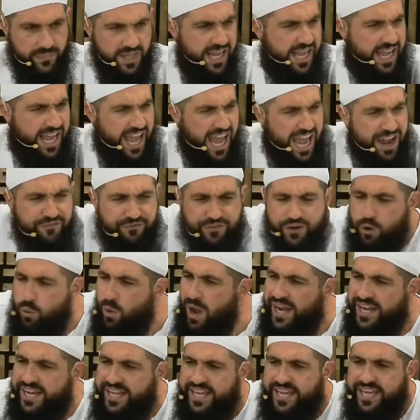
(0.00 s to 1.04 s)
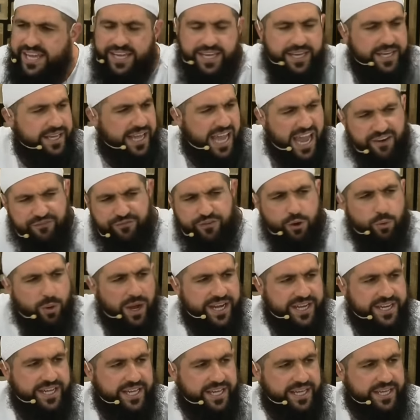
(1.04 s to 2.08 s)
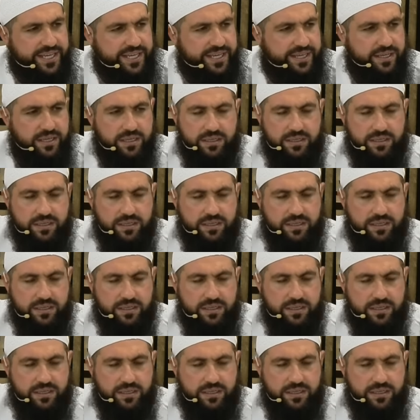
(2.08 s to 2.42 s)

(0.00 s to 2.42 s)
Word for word: everyone here, everyone here